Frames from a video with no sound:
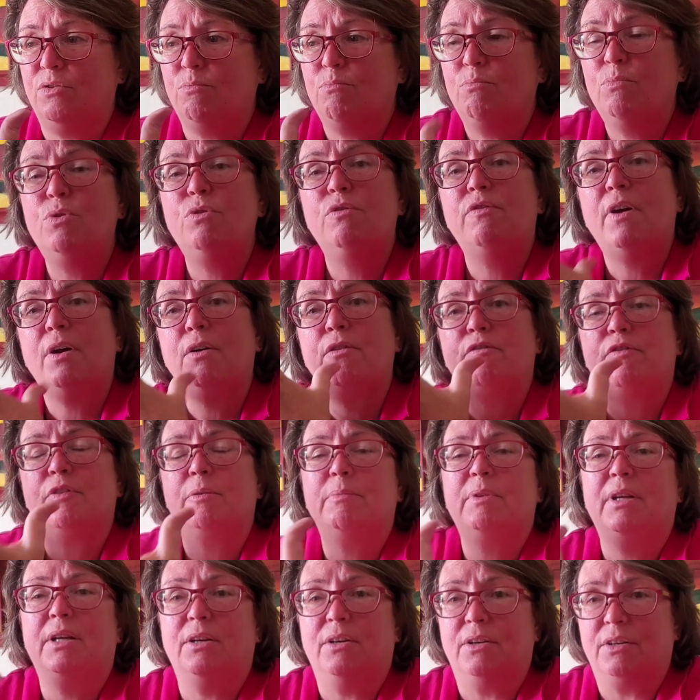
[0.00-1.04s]
move out
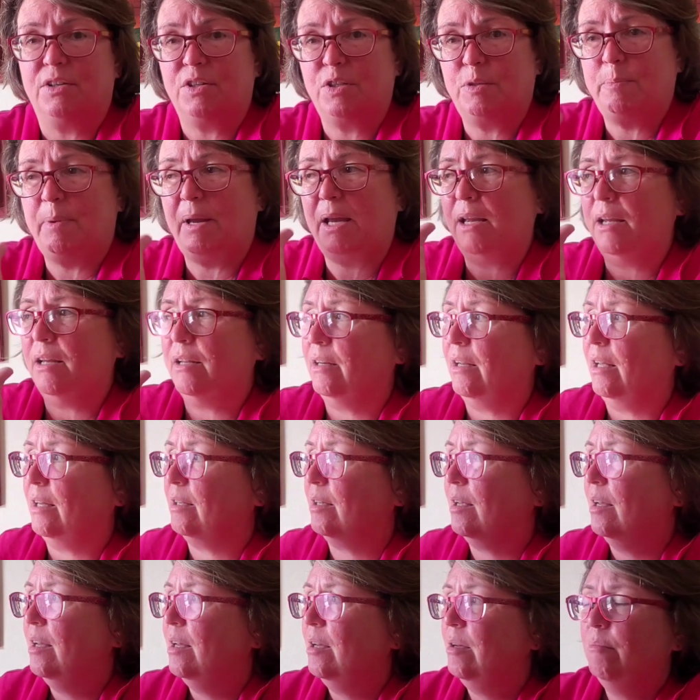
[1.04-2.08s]
from there, expand, like
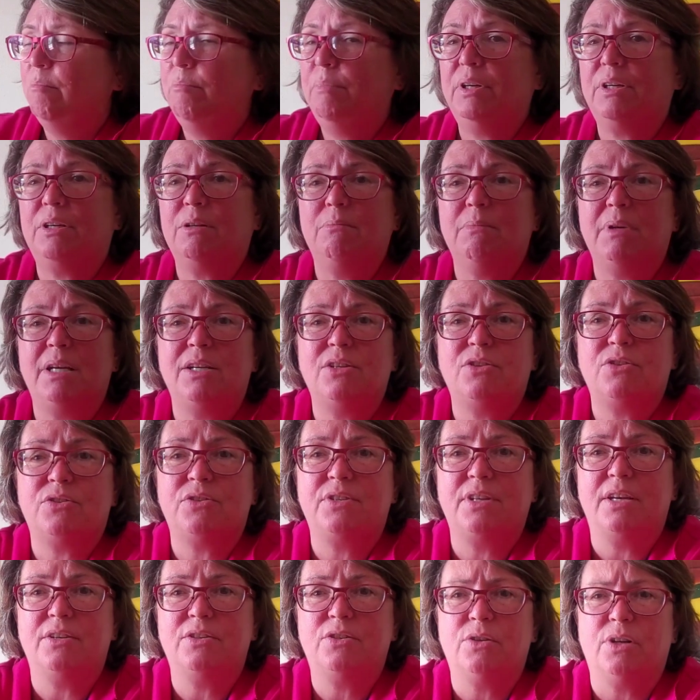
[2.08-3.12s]
pick a major
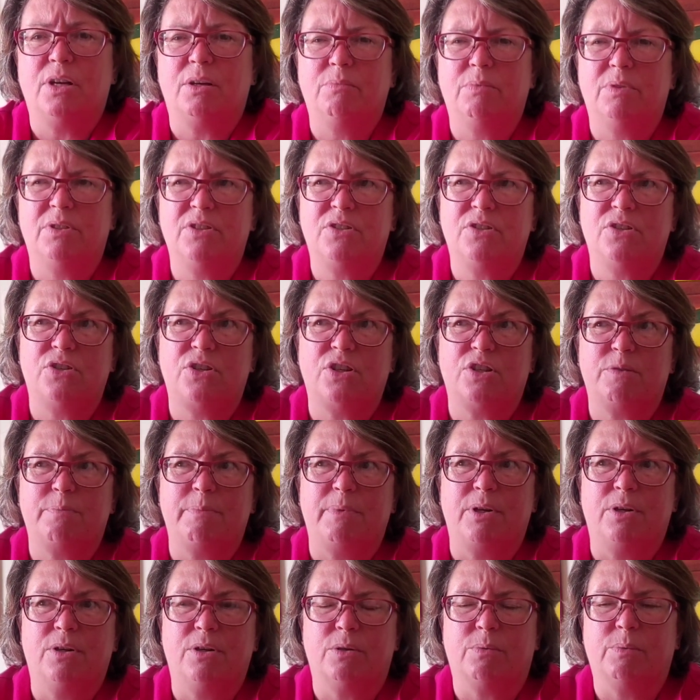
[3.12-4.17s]
center. I wouldn't suggest
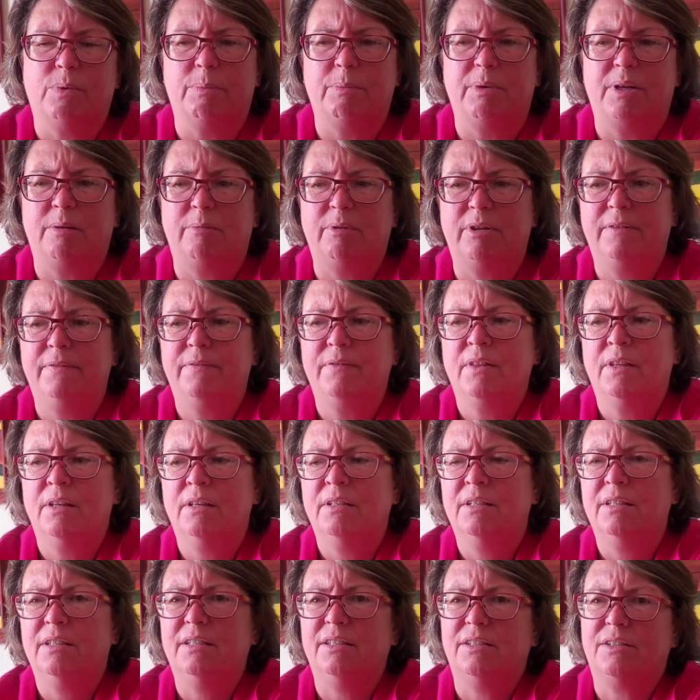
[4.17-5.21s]
Managua maybe,
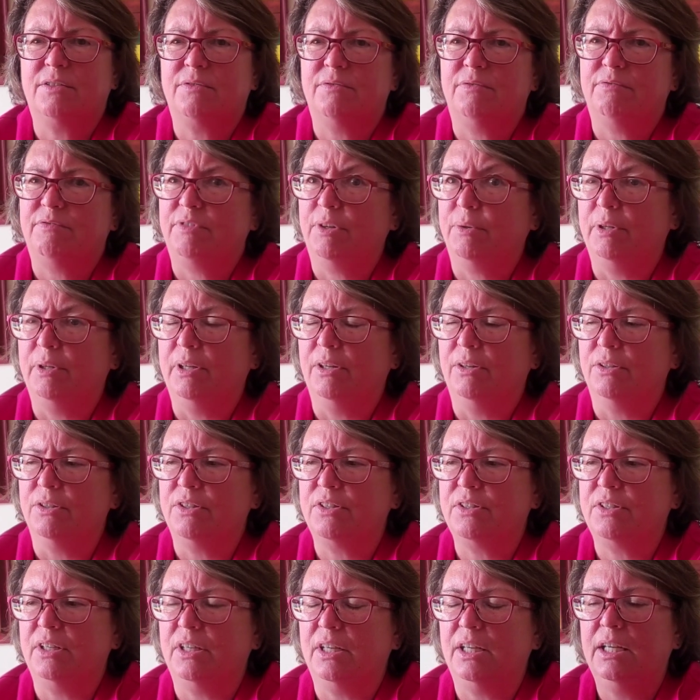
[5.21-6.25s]
it's a very large
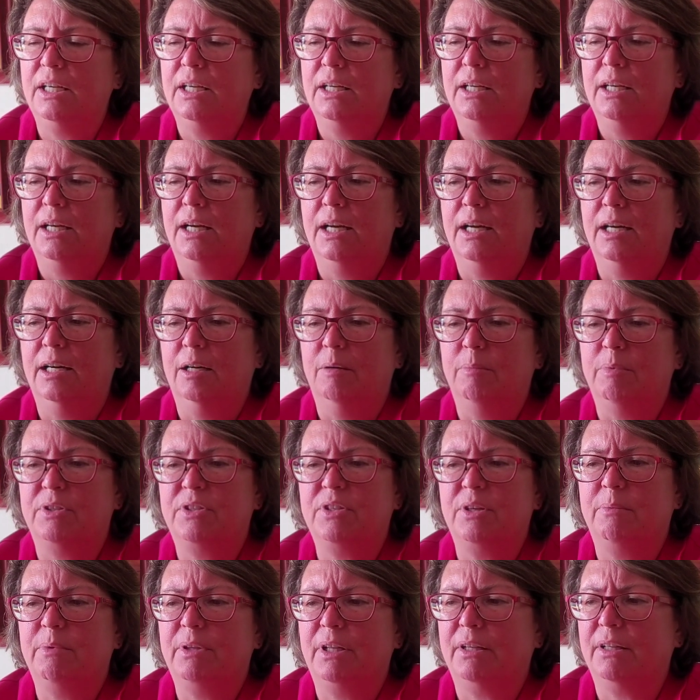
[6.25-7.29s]
city, but
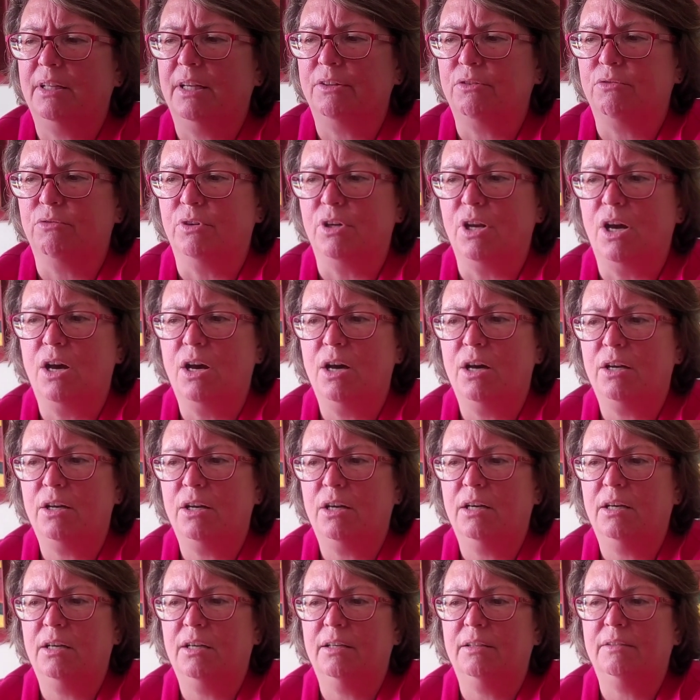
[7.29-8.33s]
something like
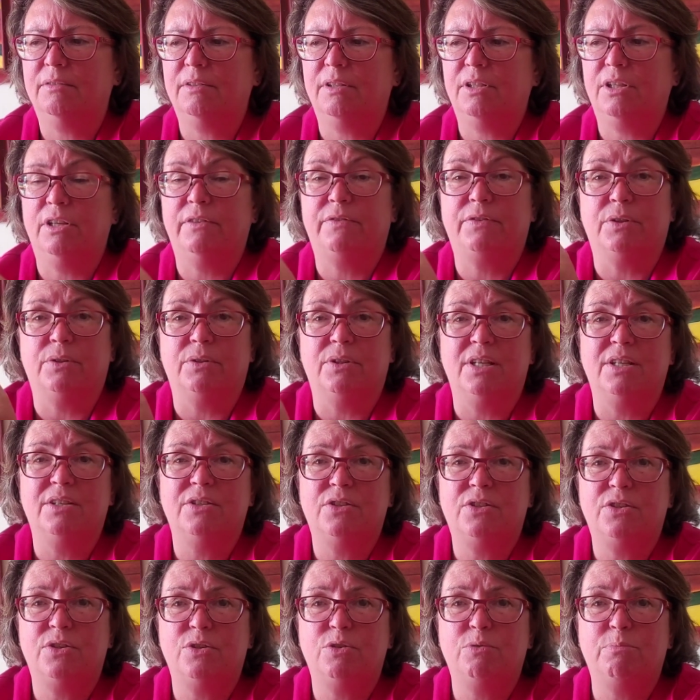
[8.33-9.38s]
Granada. If you're
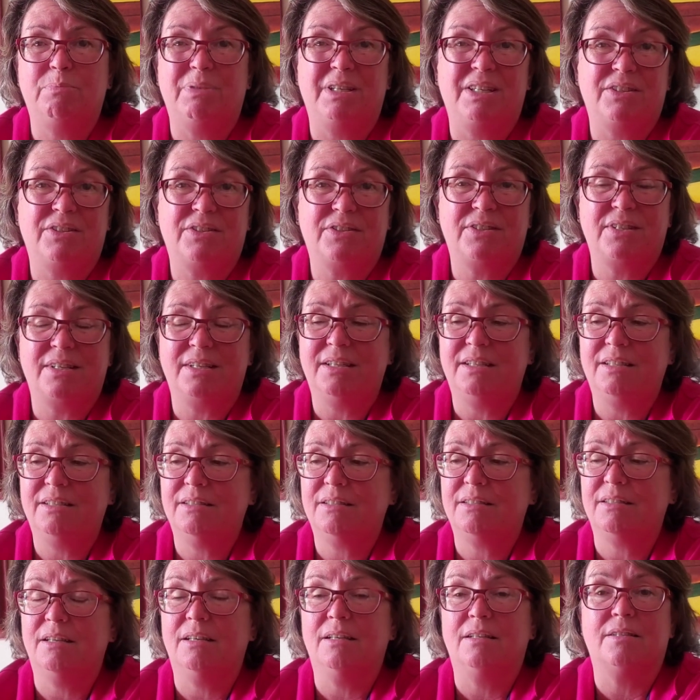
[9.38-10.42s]
into beach
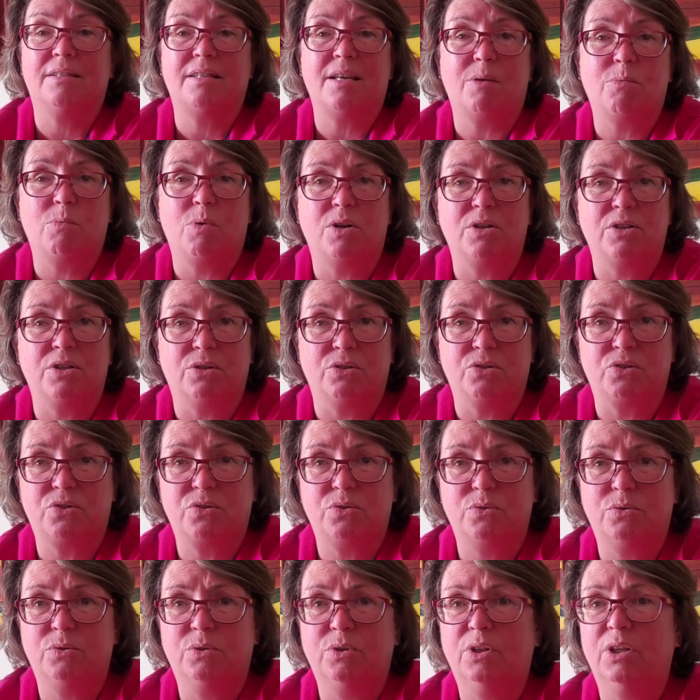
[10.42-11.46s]
scenes, then San Juan del
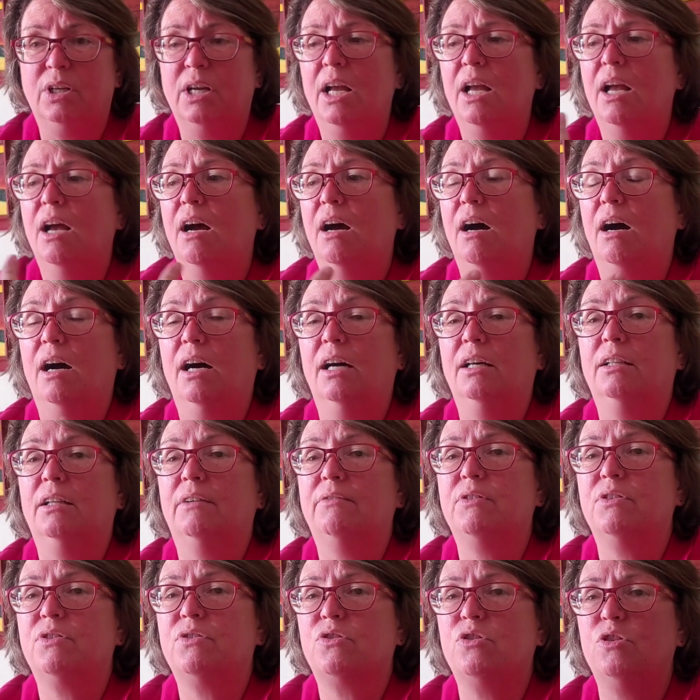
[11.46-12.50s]
Sur. I
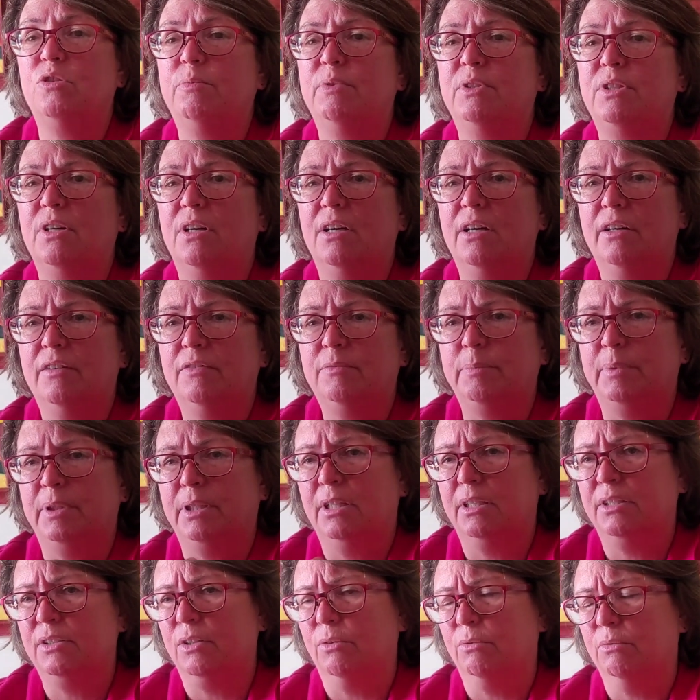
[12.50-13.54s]
love to scuba dive, but
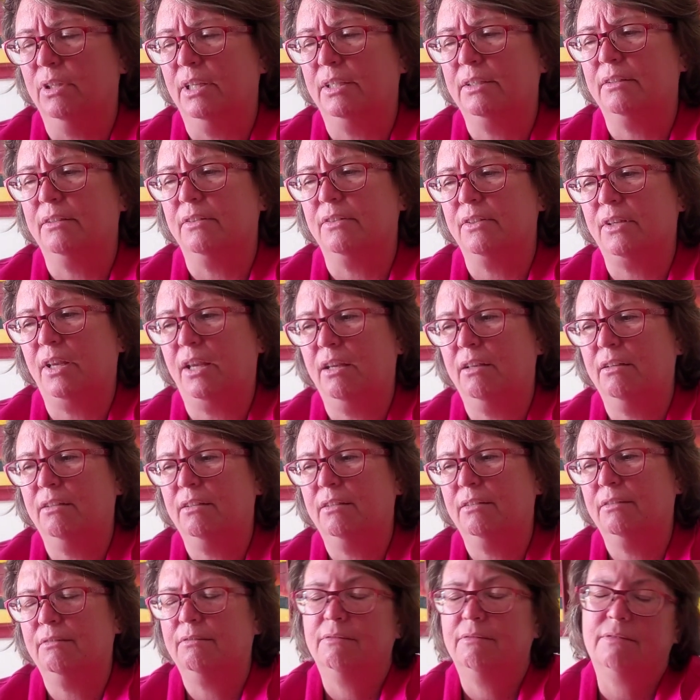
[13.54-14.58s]
I don't like the sand.